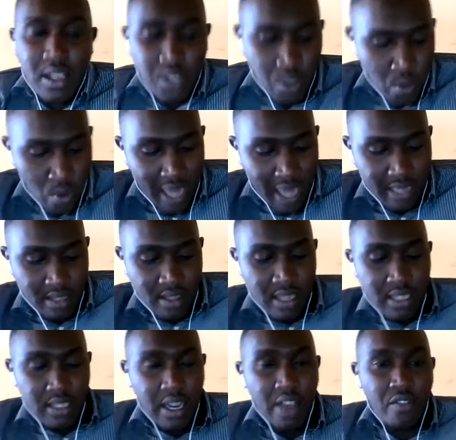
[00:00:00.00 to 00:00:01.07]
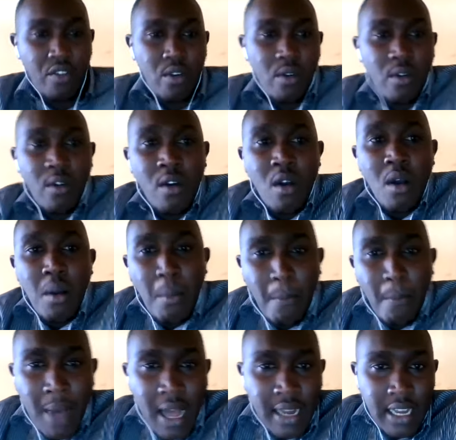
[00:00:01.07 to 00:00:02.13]
So at this level,
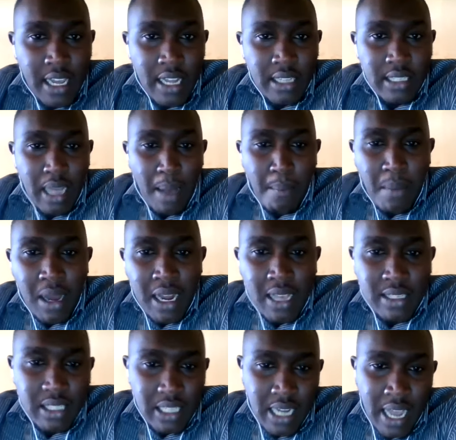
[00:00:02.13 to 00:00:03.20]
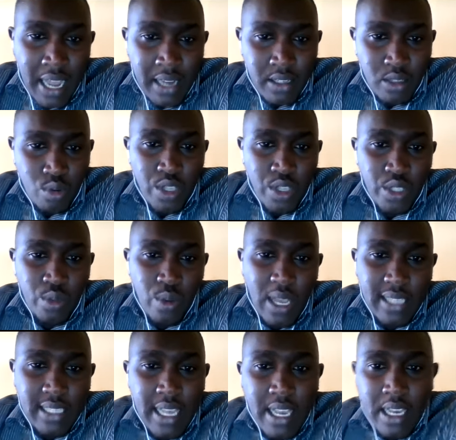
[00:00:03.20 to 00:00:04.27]
man ate a balanced diet, which we are
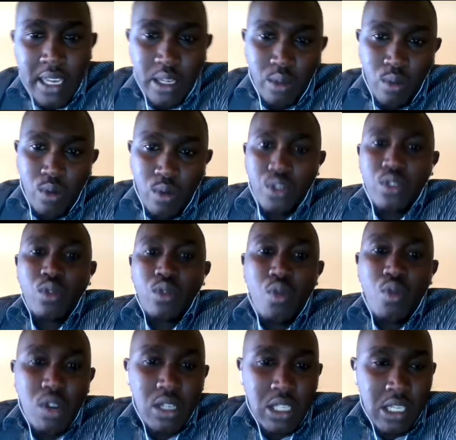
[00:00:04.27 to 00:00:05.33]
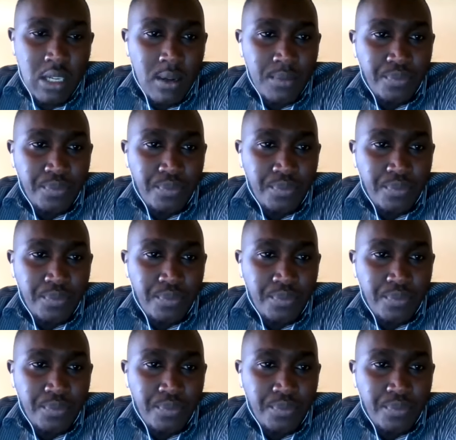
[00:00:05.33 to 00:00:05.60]
saying it was cooked.